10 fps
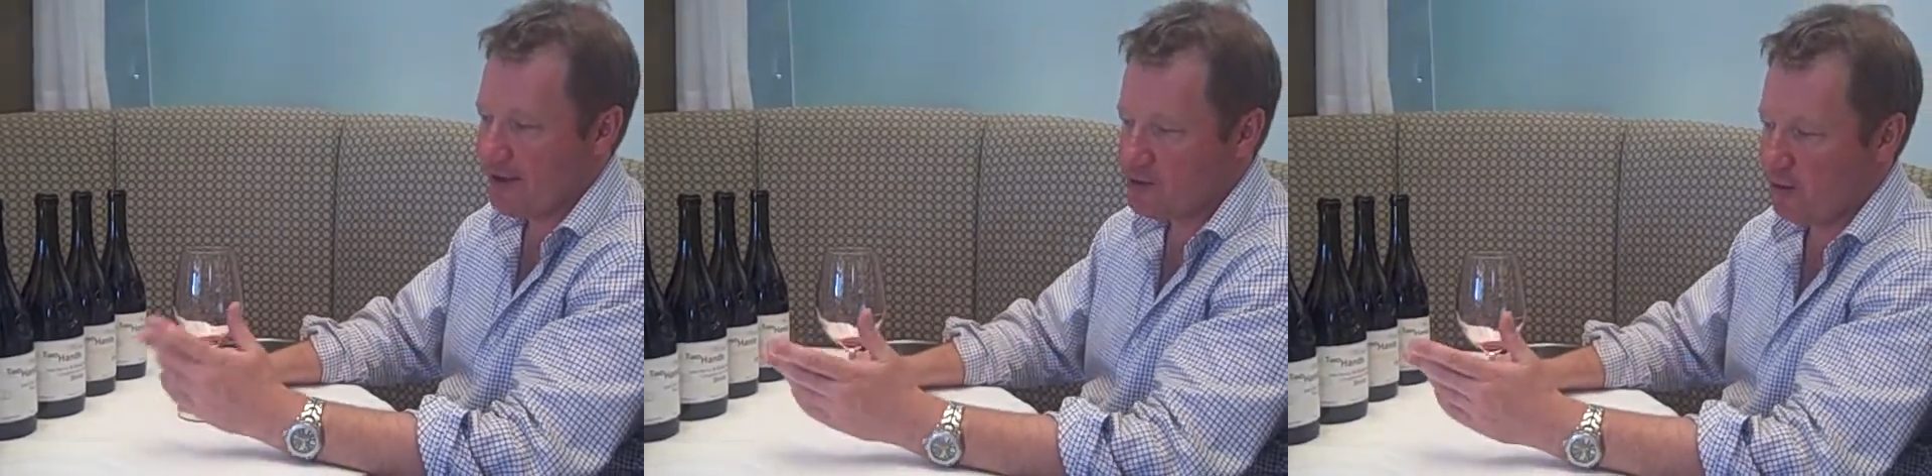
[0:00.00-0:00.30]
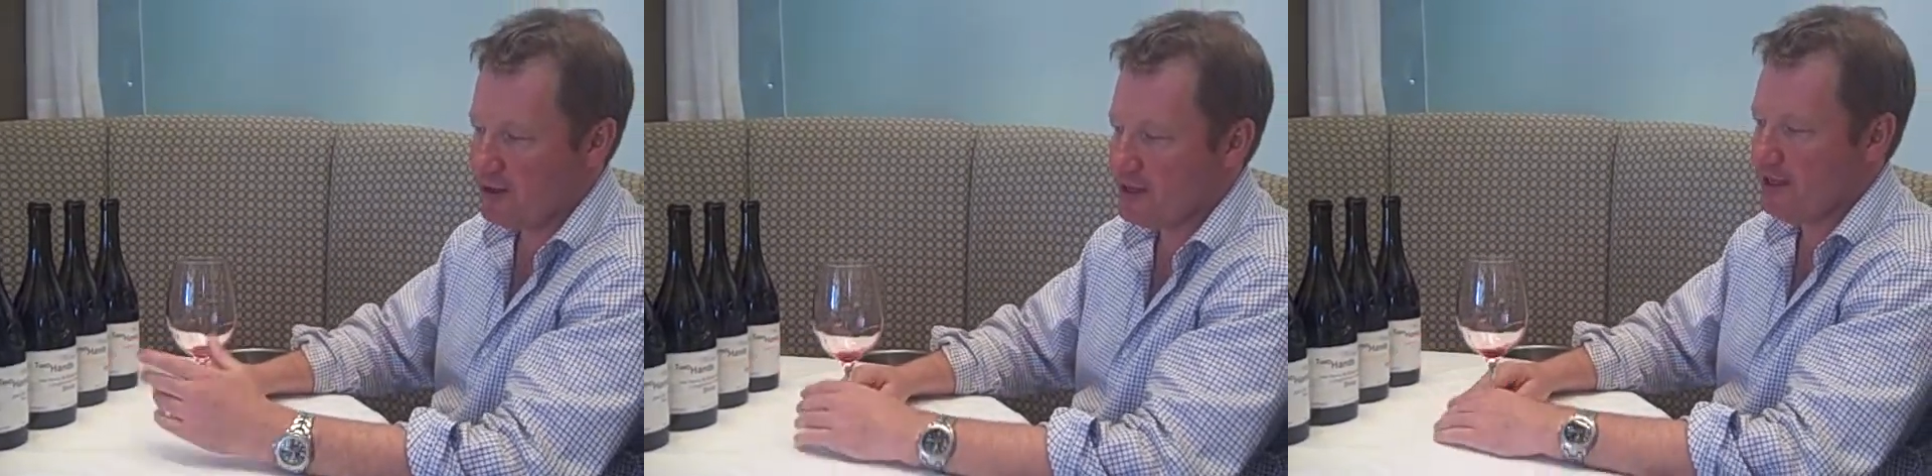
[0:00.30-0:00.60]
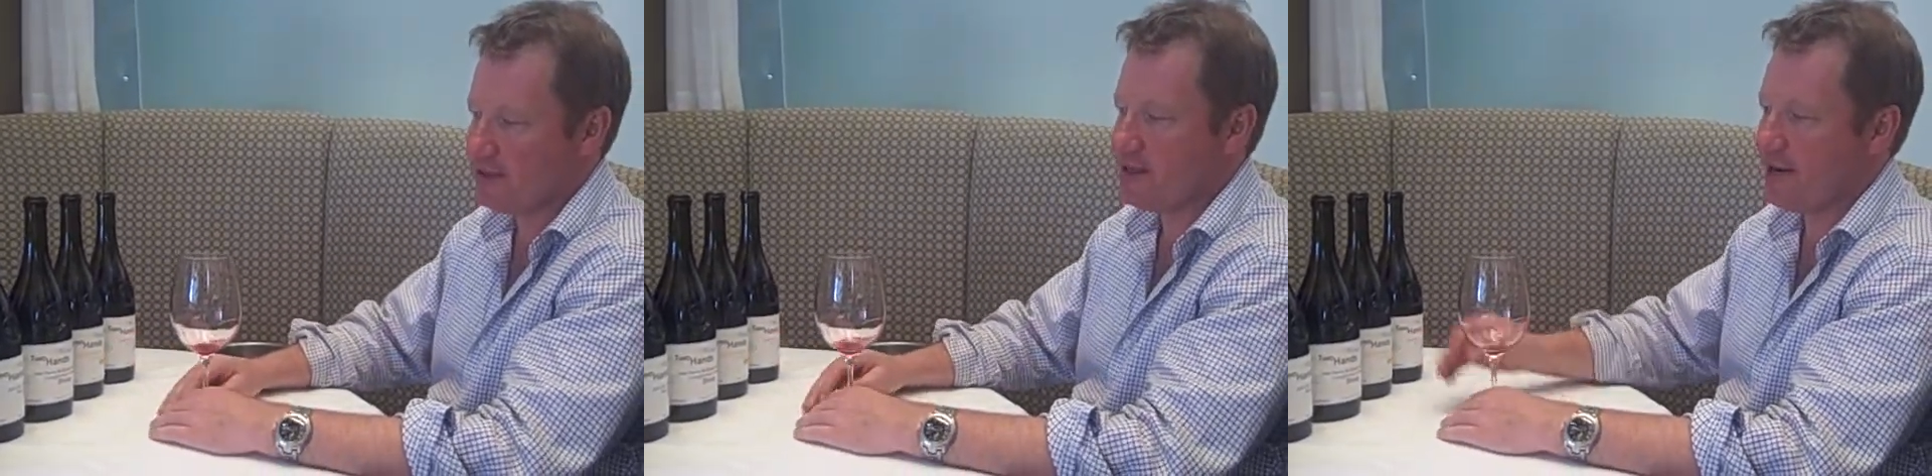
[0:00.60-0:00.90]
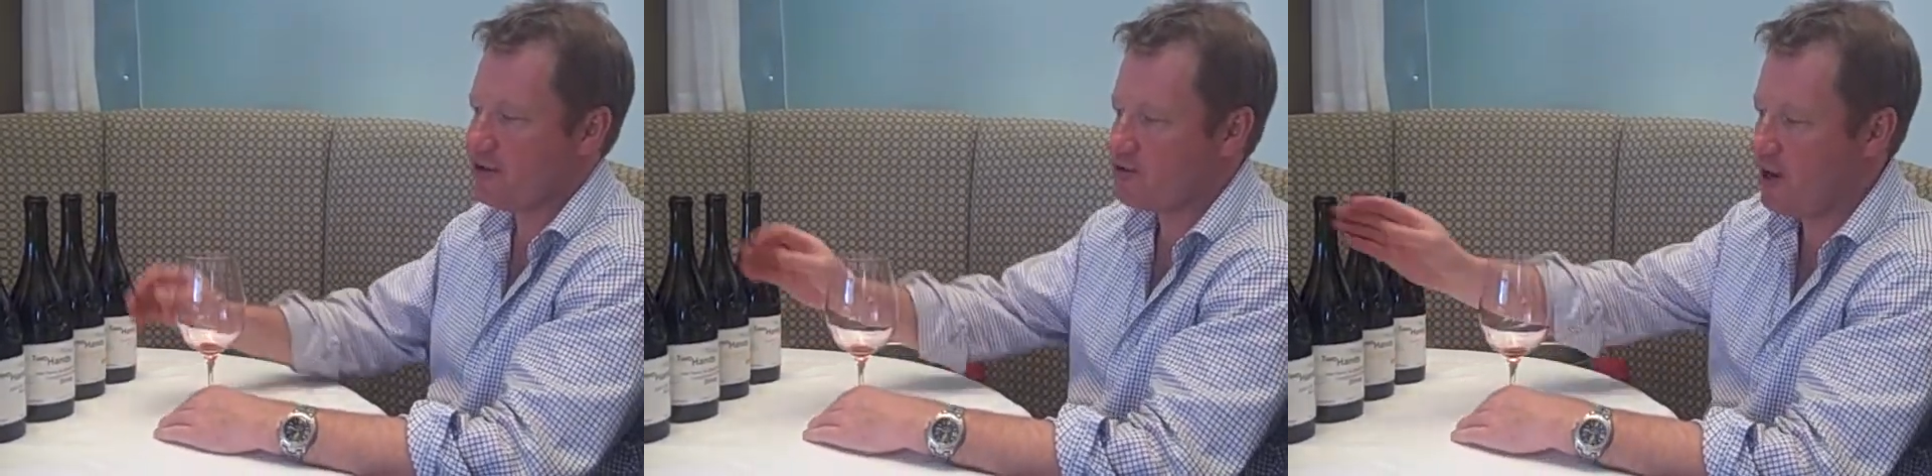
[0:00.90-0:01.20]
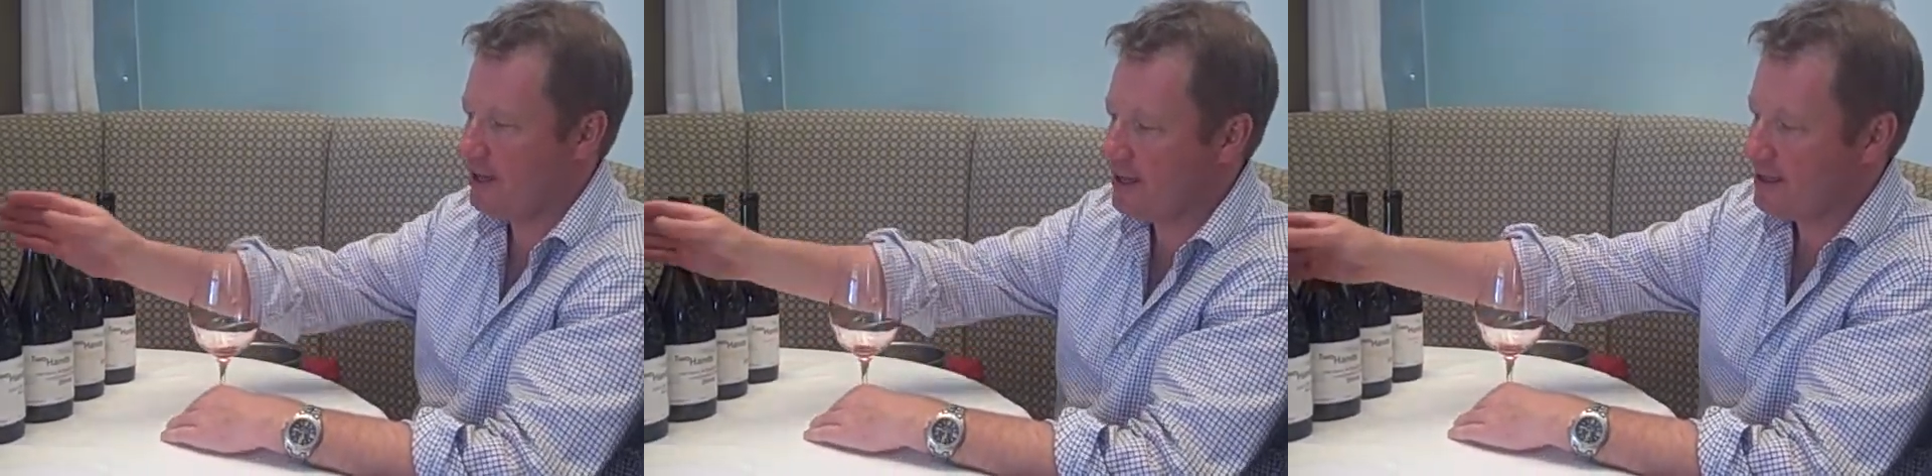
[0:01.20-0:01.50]
that's what we see that South
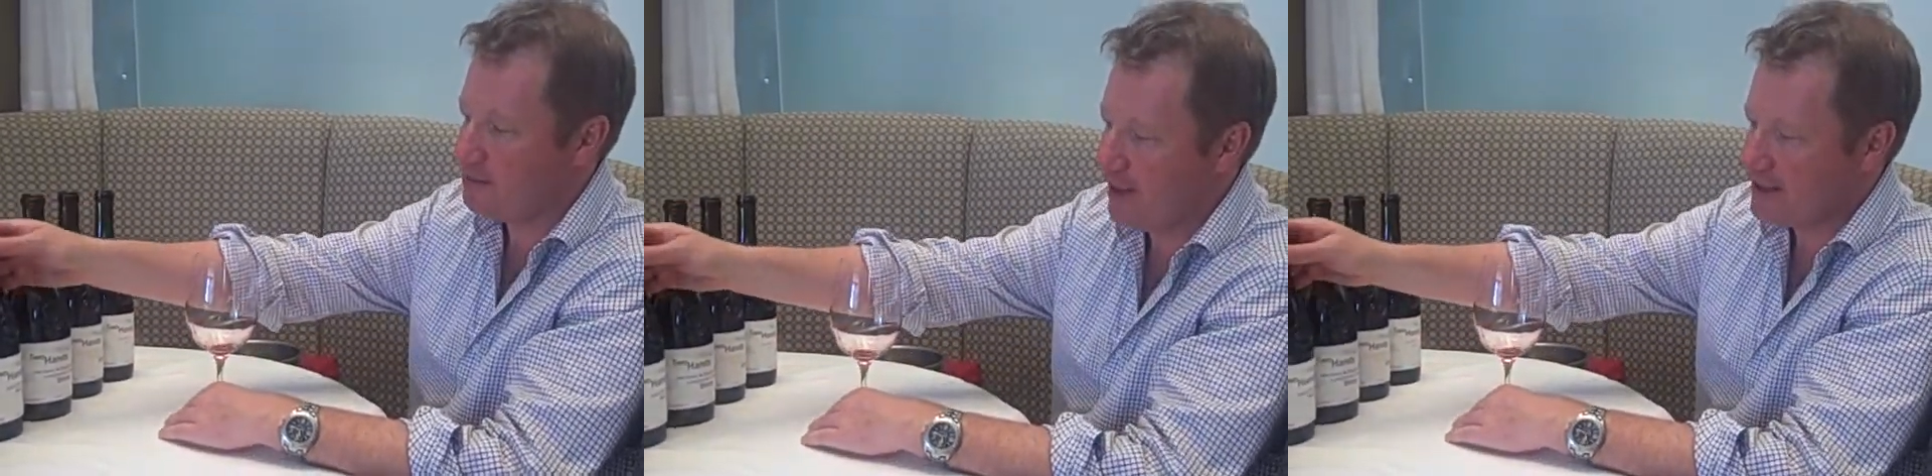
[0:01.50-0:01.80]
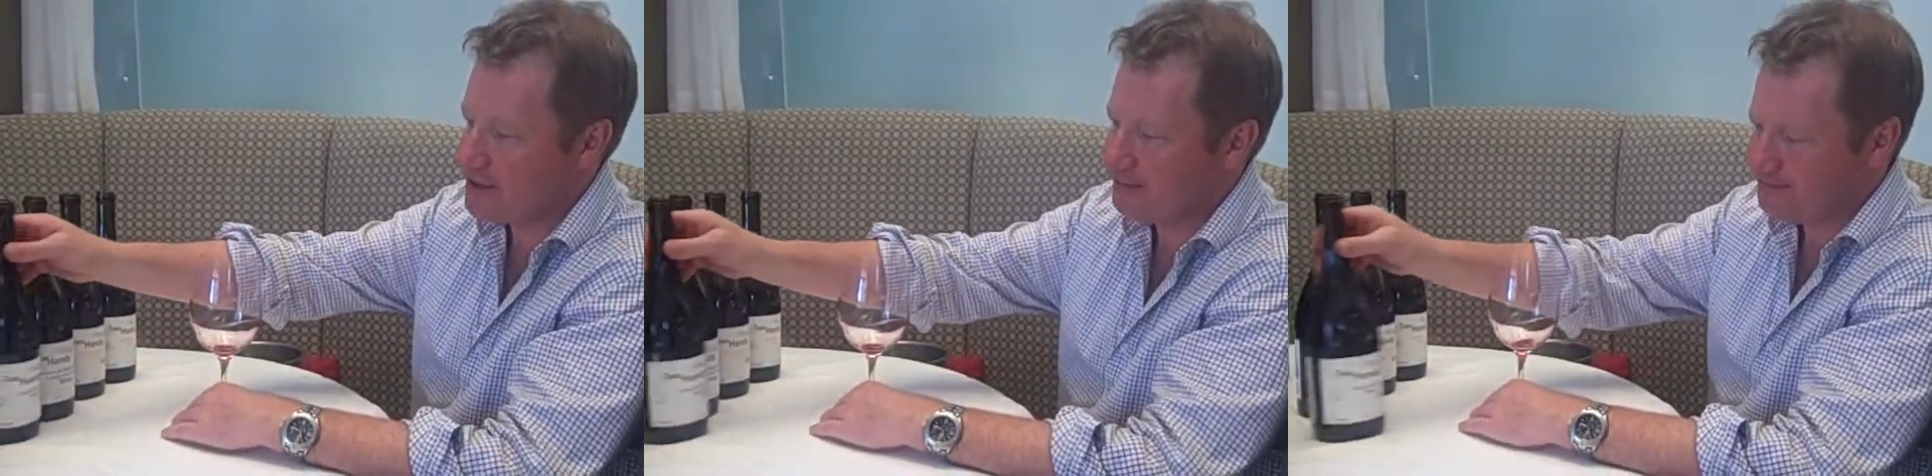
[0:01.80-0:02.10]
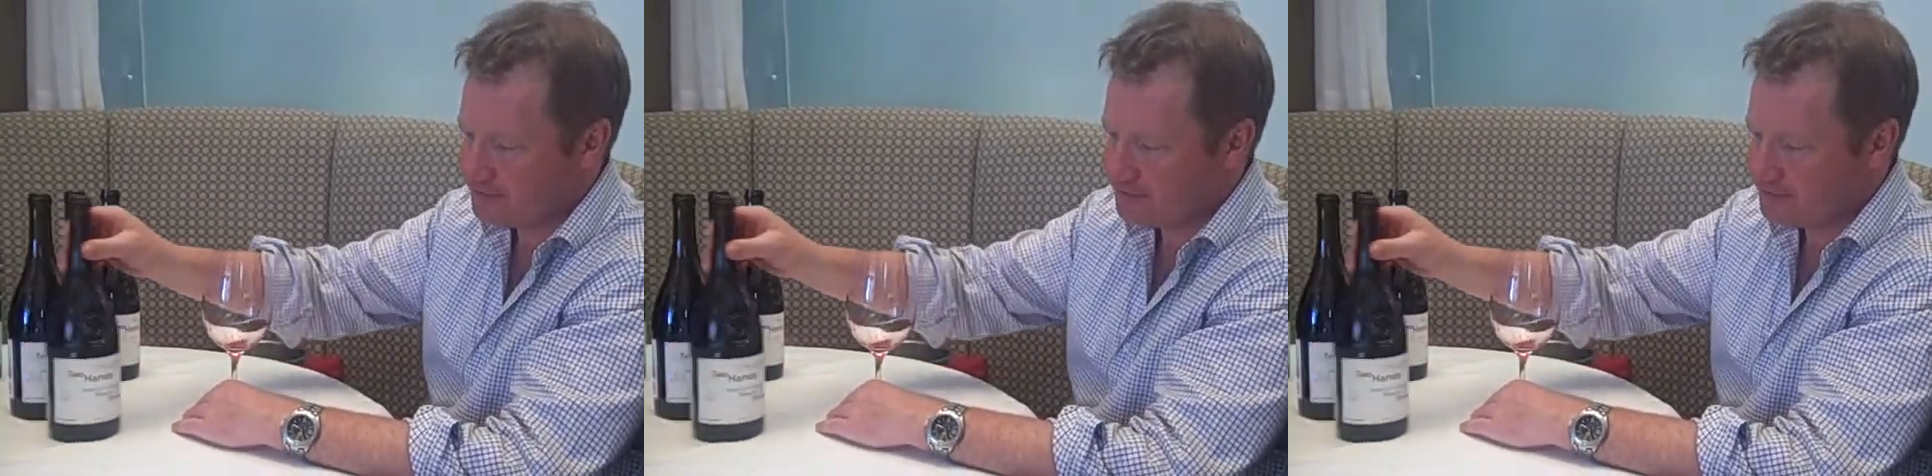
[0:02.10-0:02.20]
Australia does best.